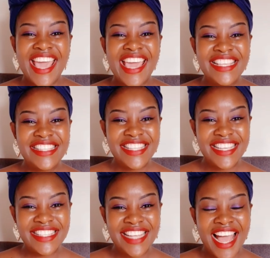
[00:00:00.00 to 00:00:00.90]
is
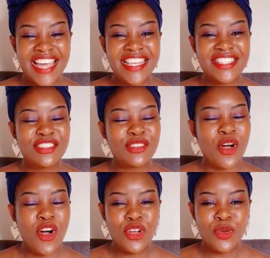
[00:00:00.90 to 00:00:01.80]
this guy that is
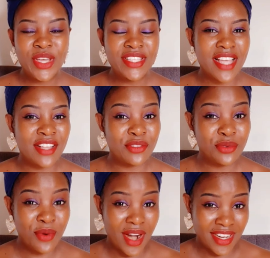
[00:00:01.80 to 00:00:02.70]
always at
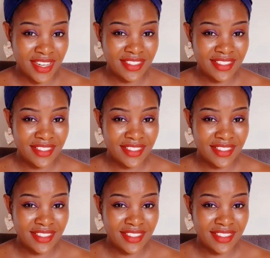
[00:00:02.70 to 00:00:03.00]
work.